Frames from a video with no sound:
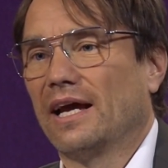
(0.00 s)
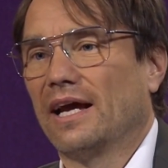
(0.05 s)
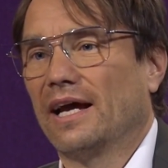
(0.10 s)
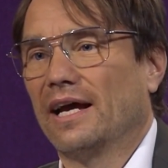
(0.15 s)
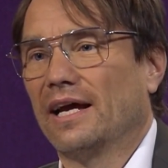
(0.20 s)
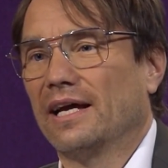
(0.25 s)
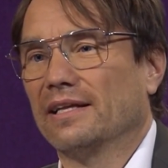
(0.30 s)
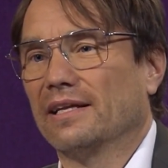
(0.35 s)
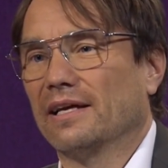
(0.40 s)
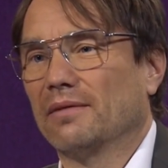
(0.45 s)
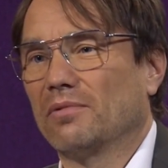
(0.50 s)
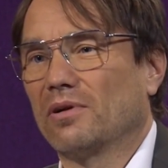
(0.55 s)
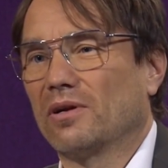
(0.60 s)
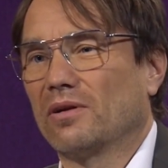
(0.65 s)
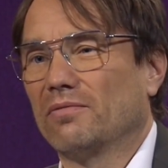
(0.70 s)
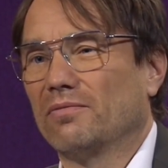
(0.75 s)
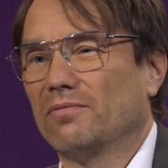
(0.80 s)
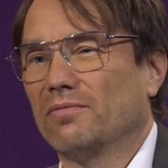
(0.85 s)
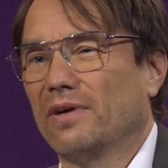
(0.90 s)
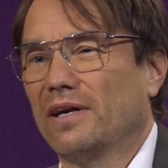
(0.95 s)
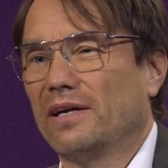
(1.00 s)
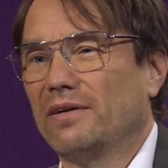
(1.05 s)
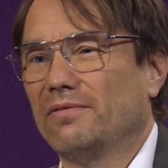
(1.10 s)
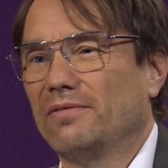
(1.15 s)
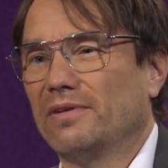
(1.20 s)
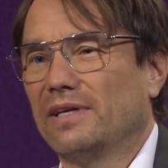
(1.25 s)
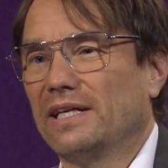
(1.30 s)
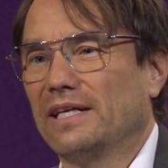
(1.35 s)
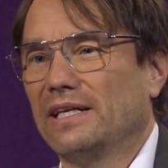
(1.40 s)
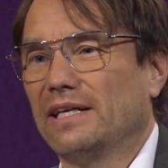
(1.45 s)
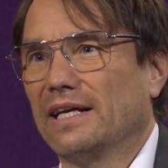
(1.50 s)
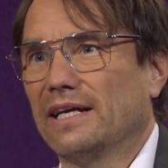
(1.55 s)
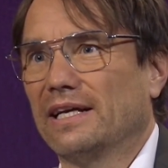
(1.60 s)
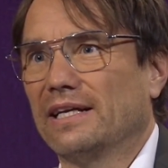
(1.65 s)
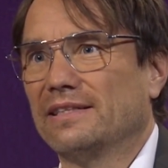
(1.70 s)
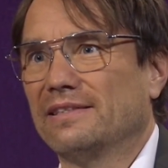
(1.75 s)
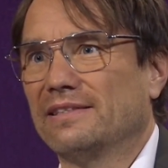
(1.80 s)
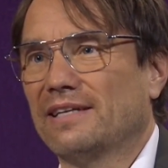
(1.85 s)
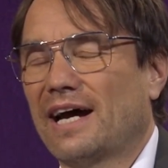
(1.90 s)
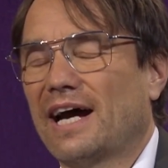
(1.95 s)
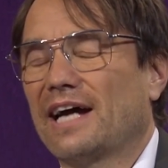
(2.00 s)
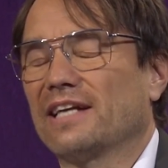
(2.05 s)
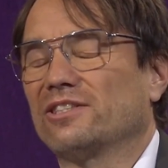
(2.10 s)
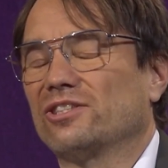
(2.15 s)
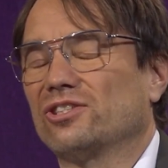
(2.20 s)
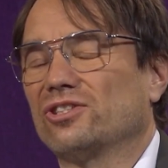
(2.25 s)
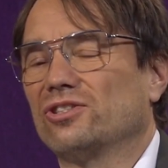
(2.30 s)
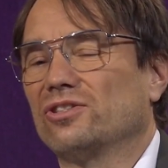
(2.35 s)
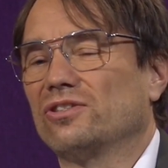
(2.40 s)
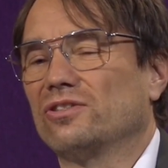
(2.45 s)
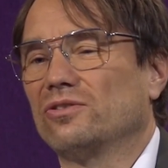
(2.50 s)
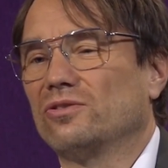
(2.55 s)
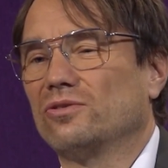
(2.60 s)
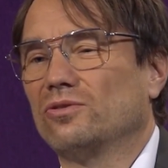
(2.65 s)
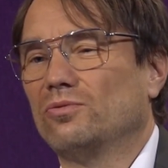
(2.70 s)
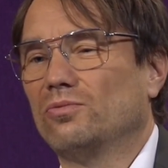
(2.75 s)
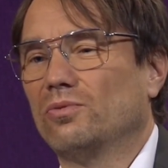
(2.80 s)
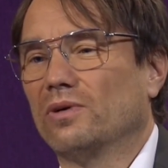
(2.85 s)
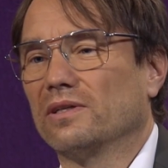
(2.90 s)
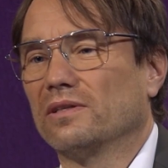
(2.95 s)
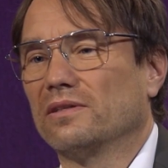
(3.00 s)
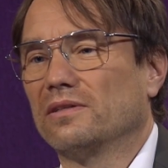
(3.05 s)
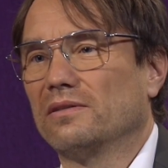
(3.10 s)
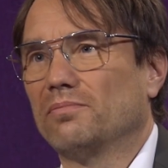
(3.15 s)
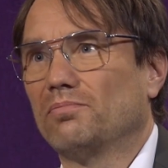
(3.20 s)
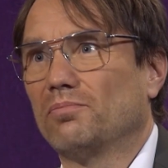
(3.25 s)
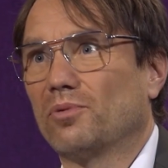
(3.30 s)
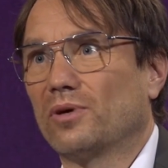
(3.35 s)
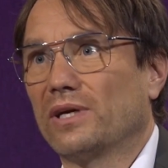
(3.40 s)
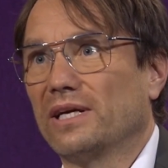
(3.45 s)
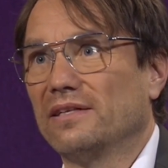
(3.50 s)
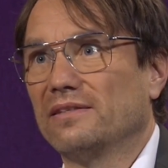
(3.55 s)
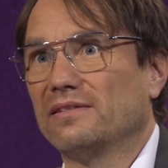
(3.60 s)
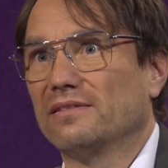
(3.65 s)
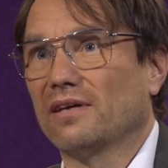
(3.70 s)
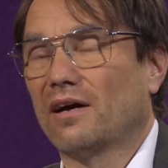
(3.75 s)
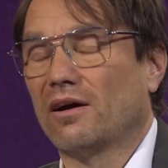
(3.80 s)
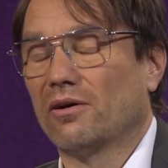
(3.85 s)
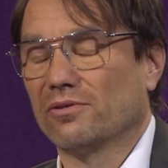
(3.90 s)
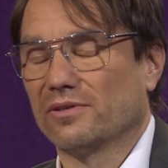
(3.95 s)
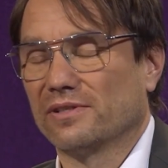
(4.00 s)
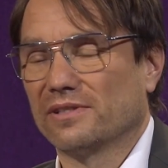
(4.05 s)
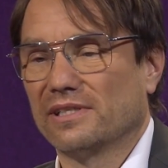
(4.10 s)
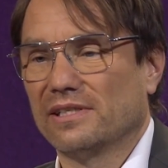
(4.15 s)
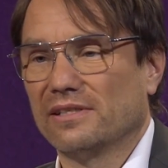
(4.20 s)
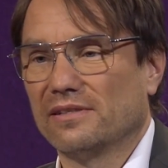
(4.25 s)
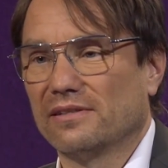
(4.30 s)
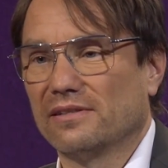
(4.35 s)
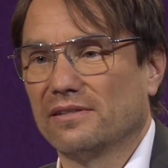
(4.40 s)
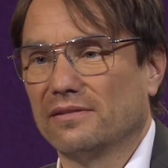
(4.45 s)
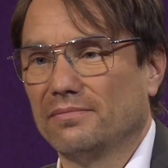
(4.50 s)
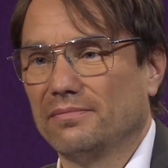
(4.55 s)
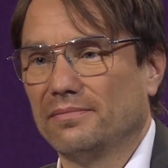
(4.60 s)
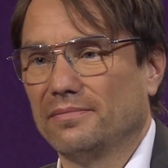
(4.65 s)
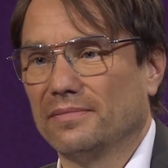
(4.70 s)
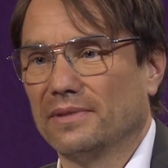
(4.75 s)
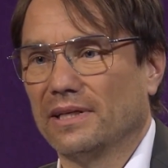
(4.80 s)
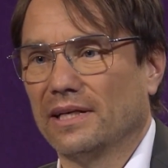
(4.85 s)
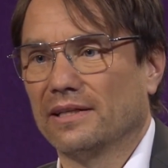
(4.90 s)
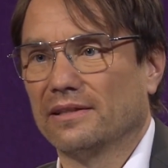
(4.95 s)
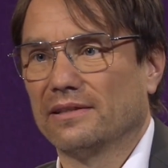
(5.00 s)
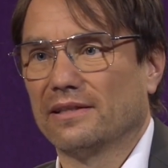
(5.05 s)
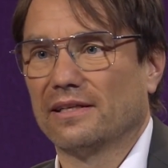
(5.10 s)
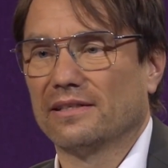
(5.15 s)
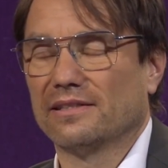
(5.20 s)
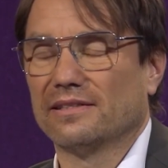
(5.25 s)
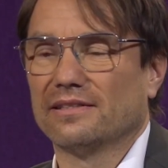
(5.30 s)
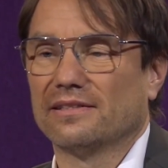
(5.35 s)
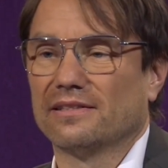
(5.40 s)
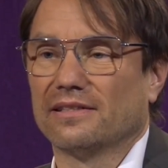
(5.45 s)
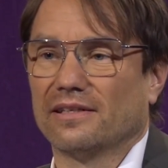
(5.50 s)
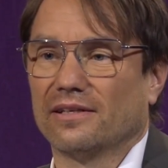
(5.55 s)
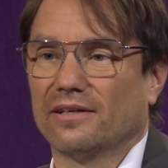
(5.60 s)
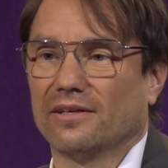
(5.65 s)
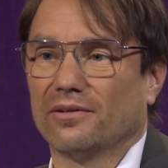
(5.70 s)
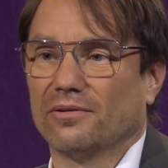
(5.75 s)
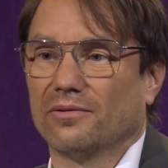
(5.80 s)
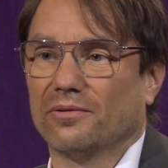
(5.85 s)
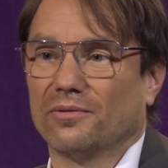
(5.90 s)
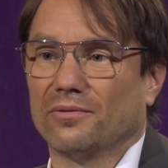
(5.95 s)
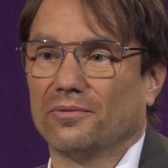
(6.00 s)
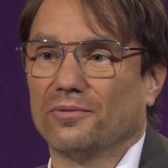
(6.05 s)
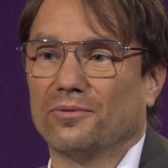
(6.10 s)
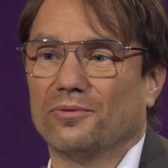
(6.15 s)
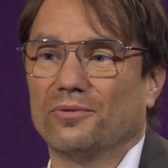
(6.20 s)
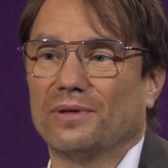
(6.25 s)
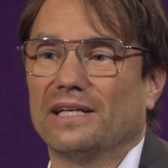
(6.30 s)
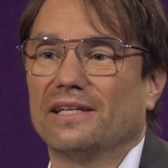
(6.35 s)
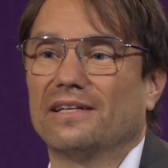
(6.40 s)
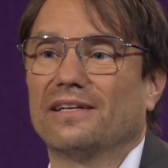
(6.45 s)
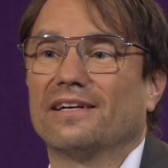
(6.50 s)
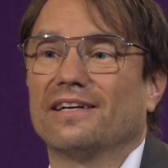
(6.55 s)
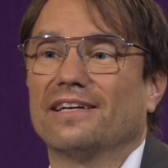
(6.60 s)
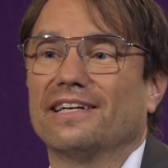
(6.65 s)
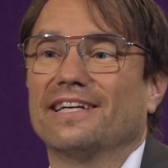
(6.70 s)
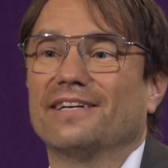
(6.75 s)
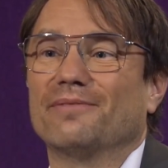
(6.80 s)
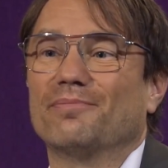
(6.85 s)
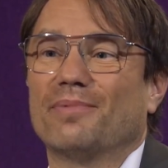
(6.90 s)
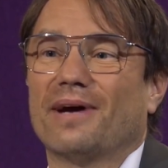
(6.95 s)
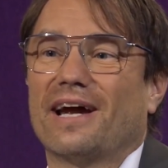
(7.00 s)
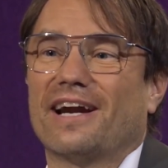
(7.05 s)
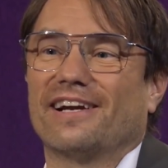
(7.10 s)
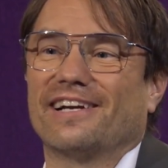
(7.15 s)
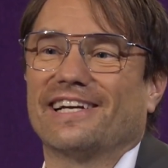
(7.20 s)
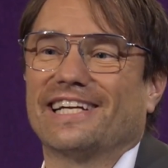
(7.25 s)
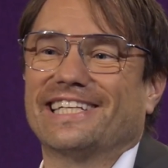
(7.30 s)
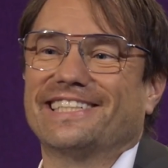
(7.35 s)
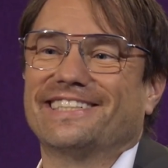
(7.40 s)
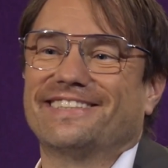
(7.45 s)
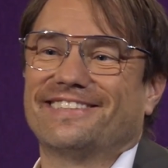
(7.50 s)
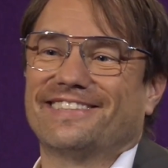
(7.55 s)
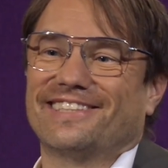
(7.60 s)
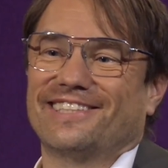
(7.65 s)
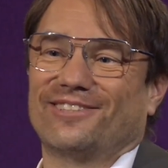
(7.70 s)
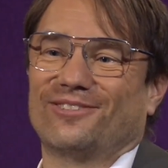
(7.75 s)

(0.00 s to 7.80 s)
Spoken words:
And I'm very, very attached to what brings our system, and that is a real clear parallelity